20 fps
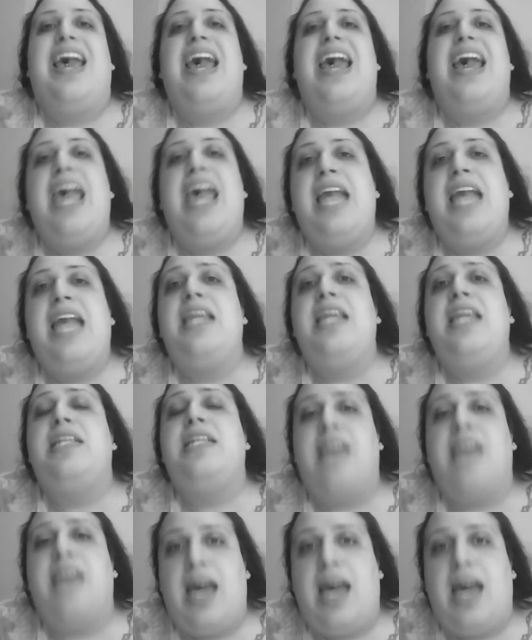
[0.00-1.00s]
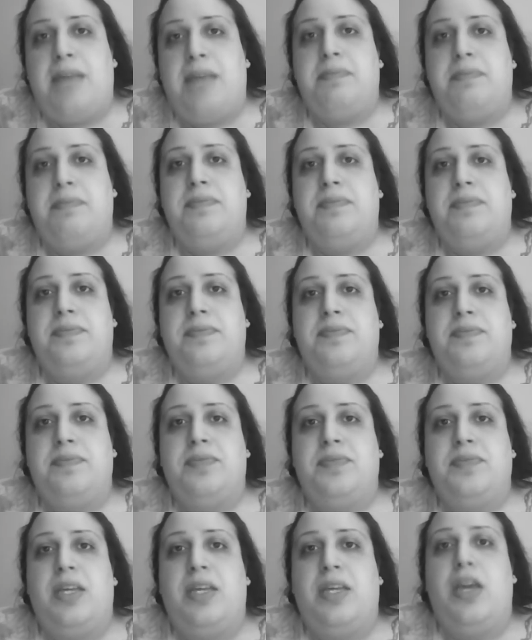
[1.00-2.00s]
anytime
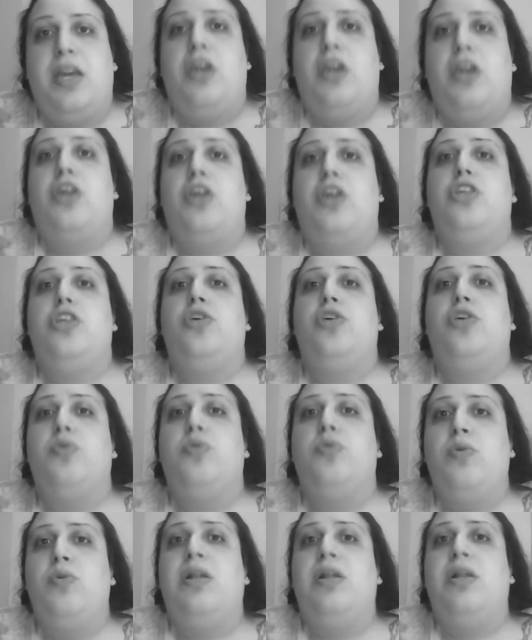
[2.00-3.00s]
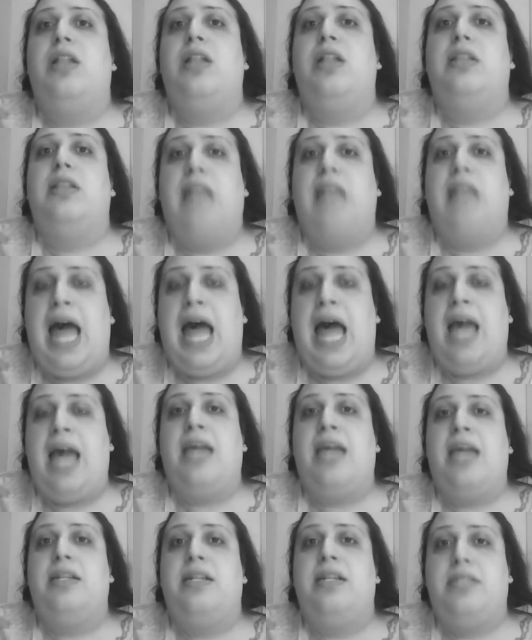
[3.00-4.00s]
you
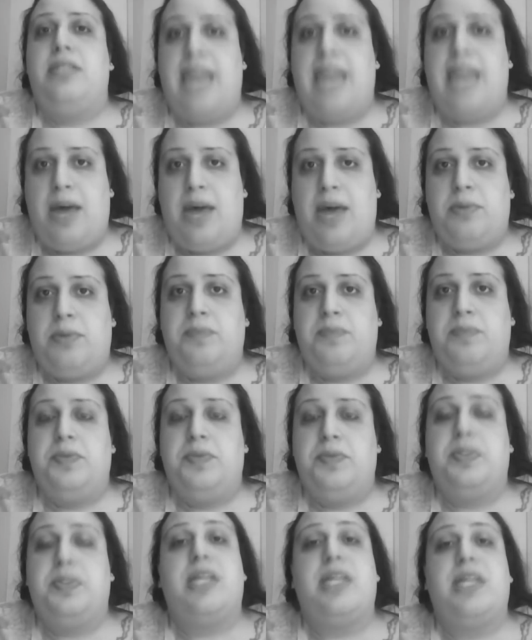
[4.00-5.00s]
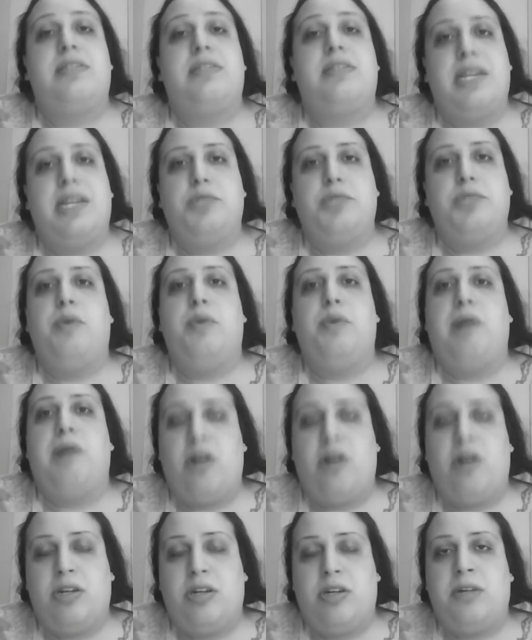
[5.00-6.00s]
lie down with a sexual
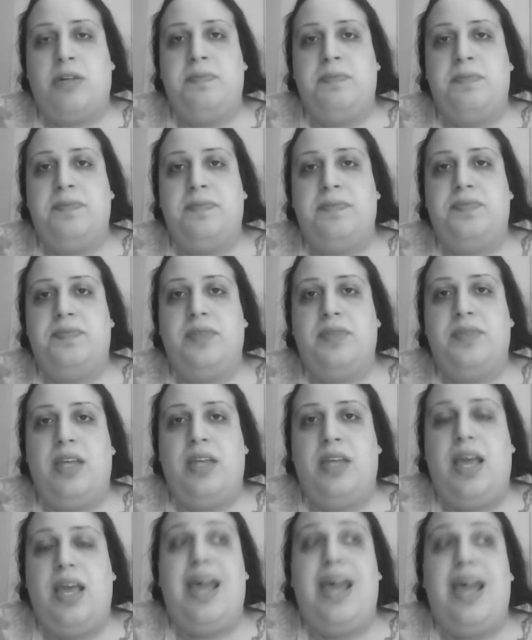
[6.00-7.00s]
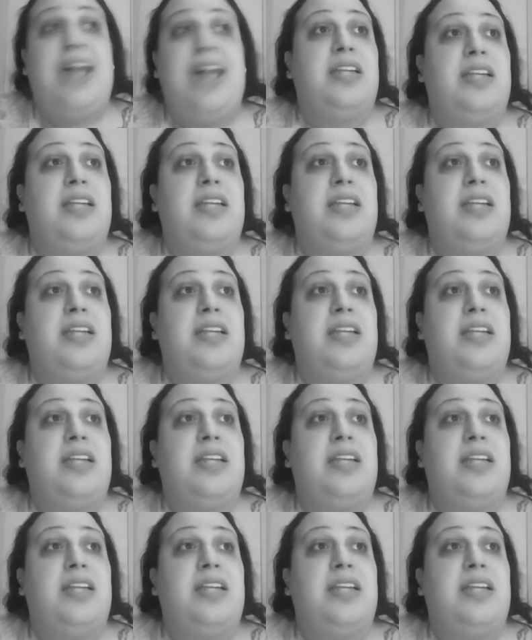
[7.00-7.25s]
partner and